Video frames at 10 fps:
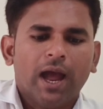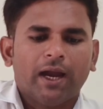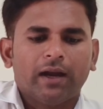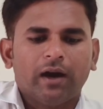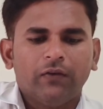
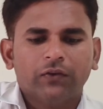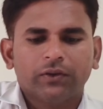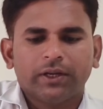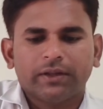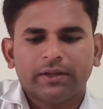And after
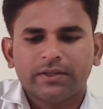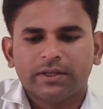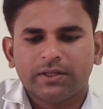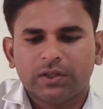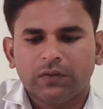that there is a
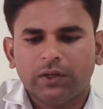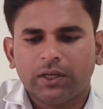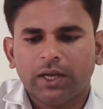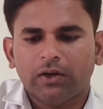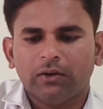written we
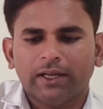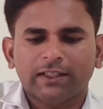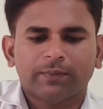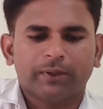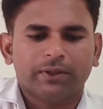cannot
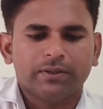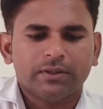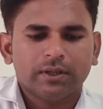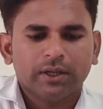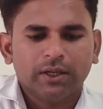express
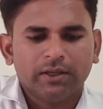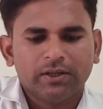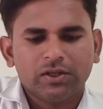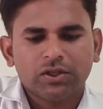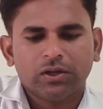in
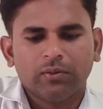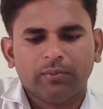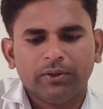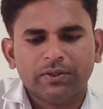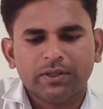rational
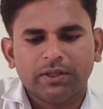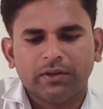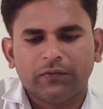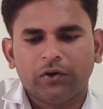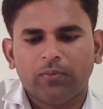numbers in
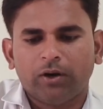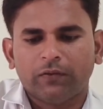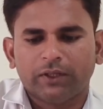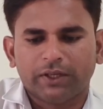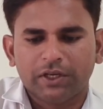the form
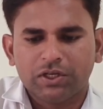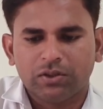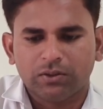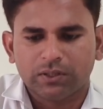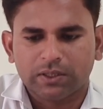of the
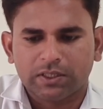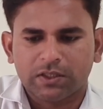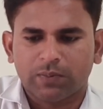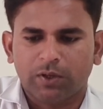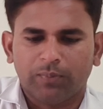ratios such
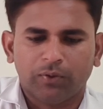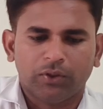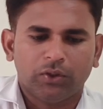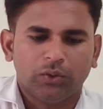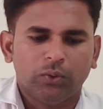as p upon
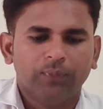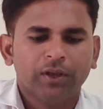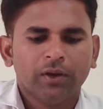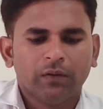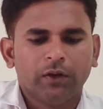q,
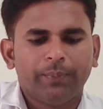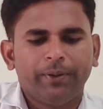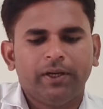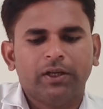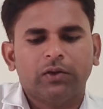where
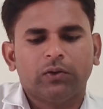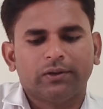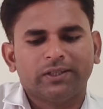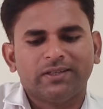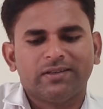p and q are
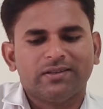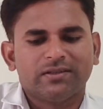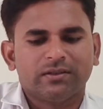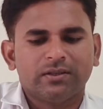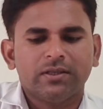the
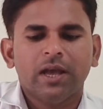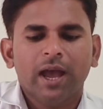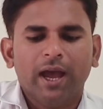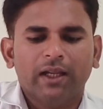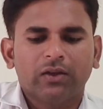integers
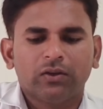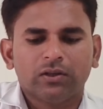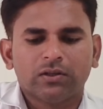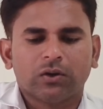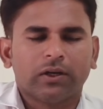and q
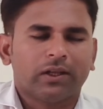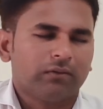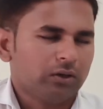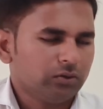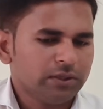does not
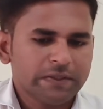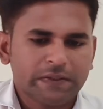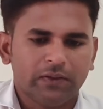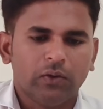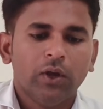equal to the
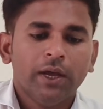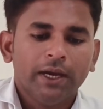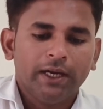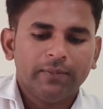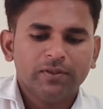0.
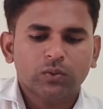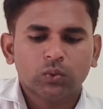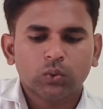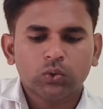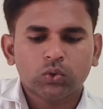It means
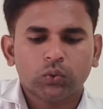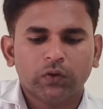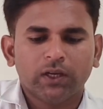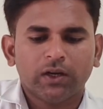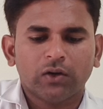root 2
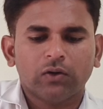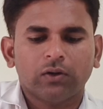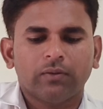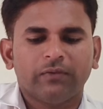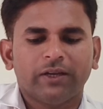we
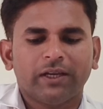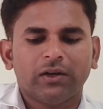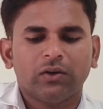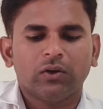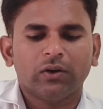
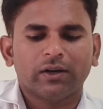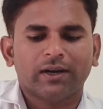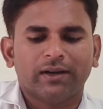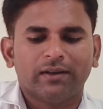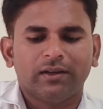cannot
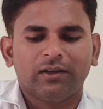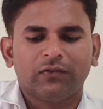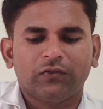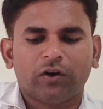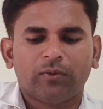write in the
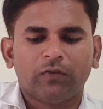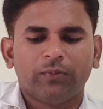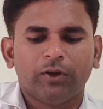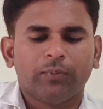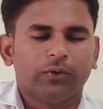form of
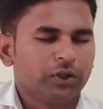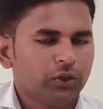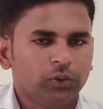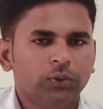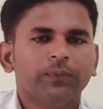p upon
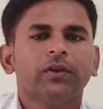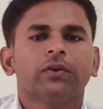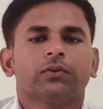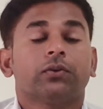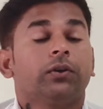q.
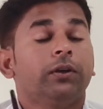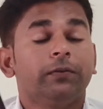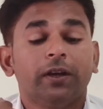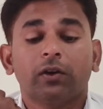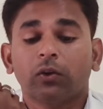So if
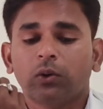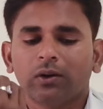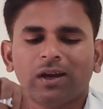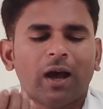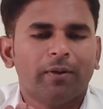we are
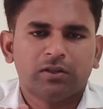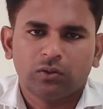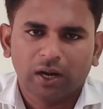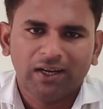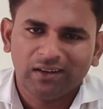not able
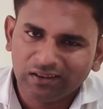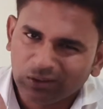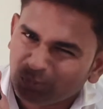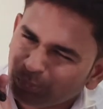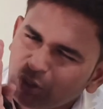to write in
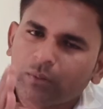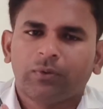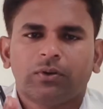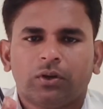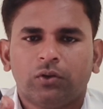the p
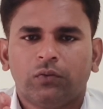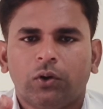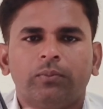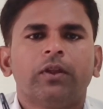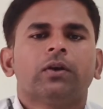upon q
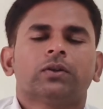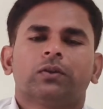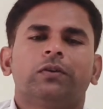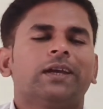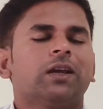form,
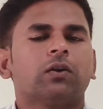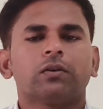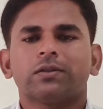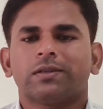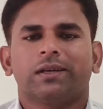so we
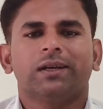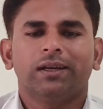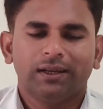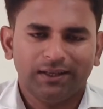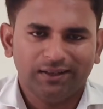cannot say
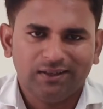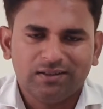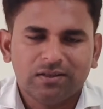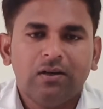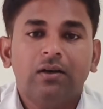it
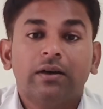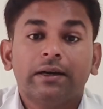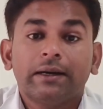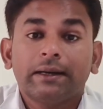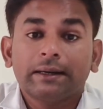is a
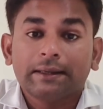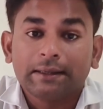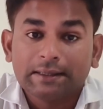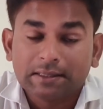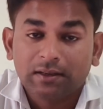
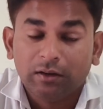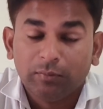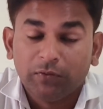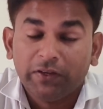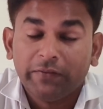rational
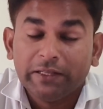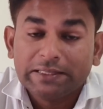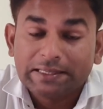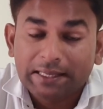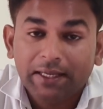number, we will
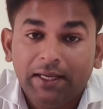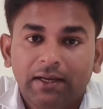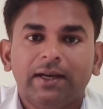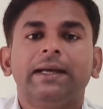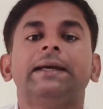say
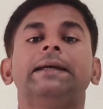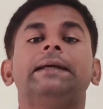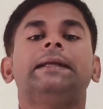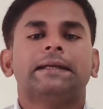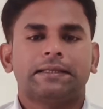here
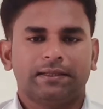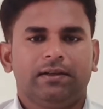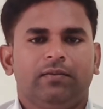irrational